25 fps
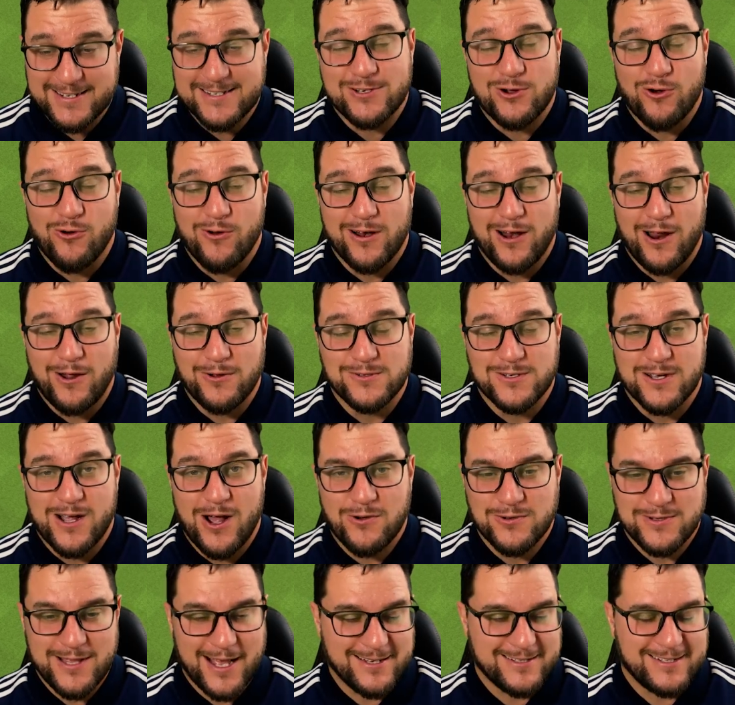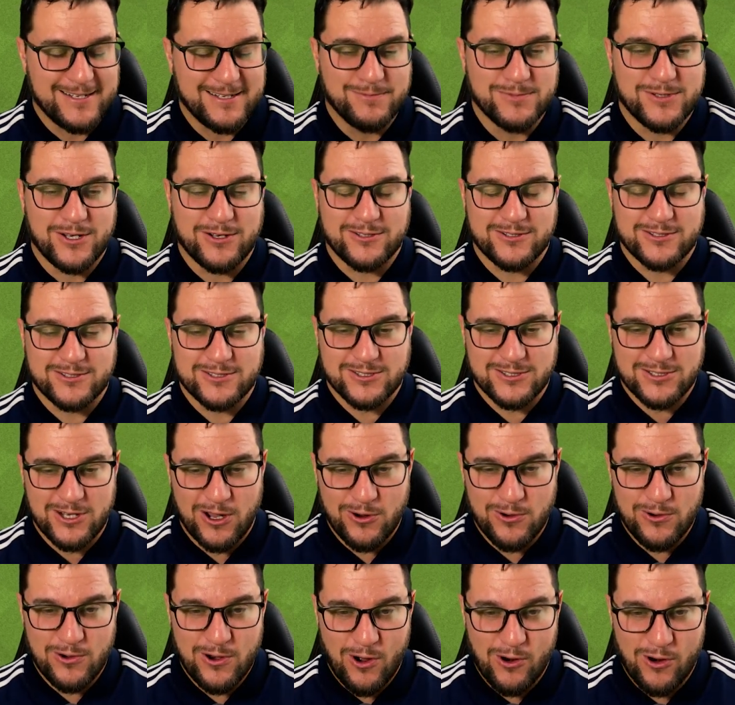scoring loads of goals. That seems like so
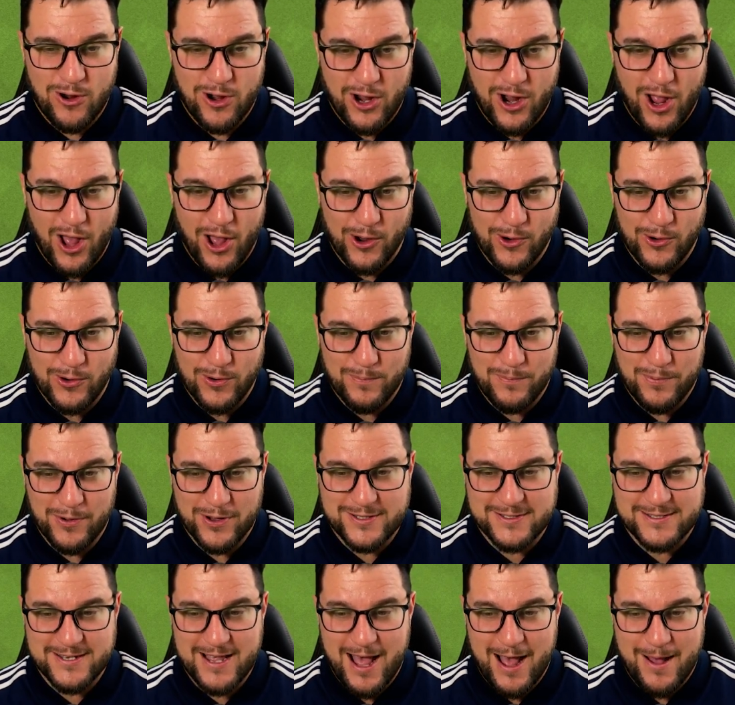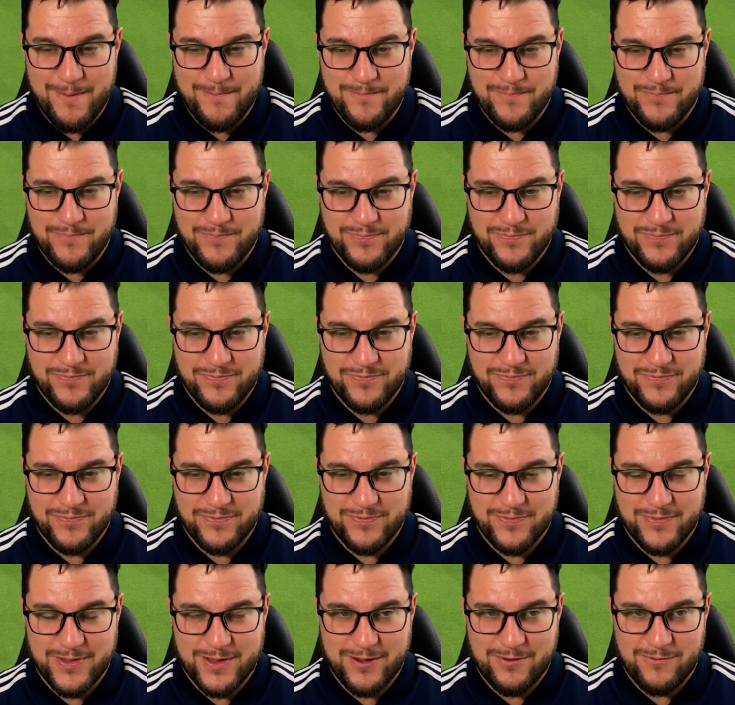long ago. But,
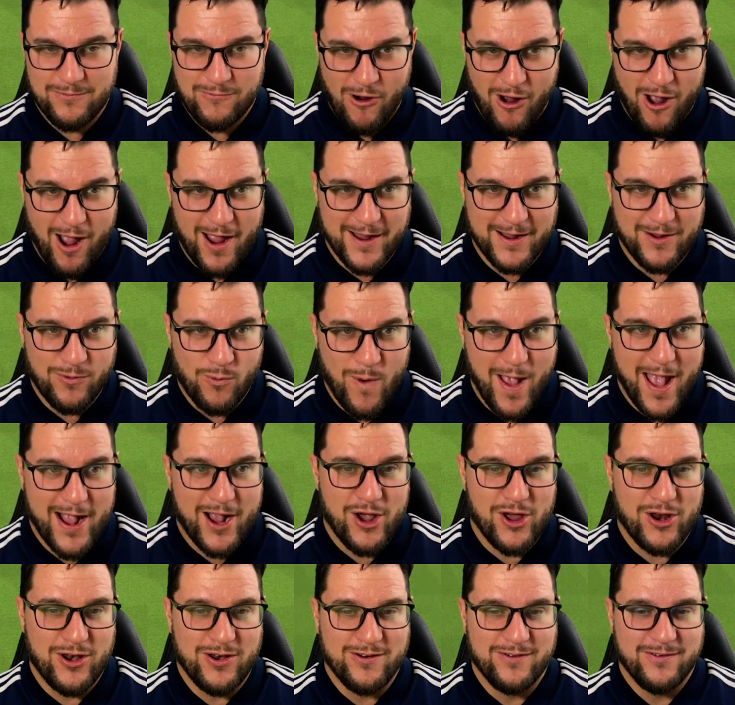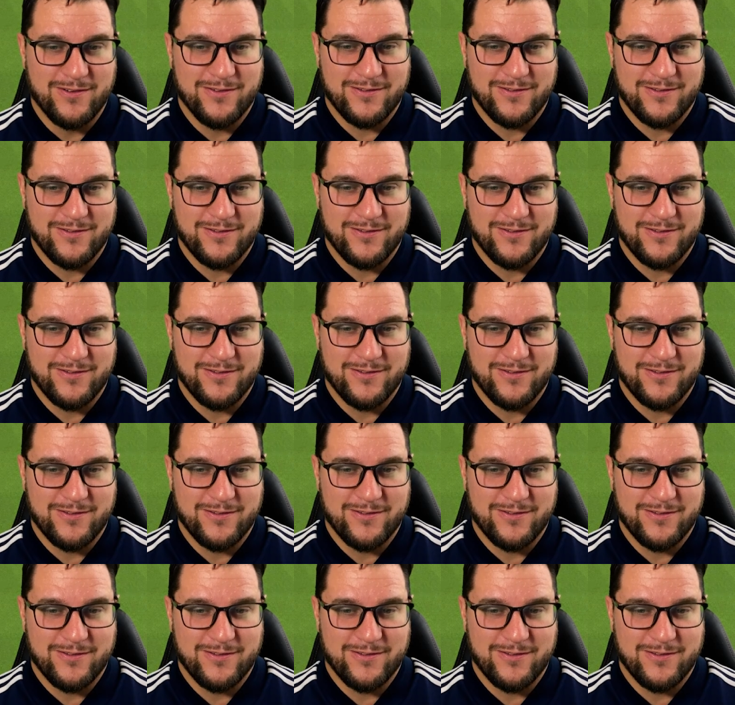right, Wigan,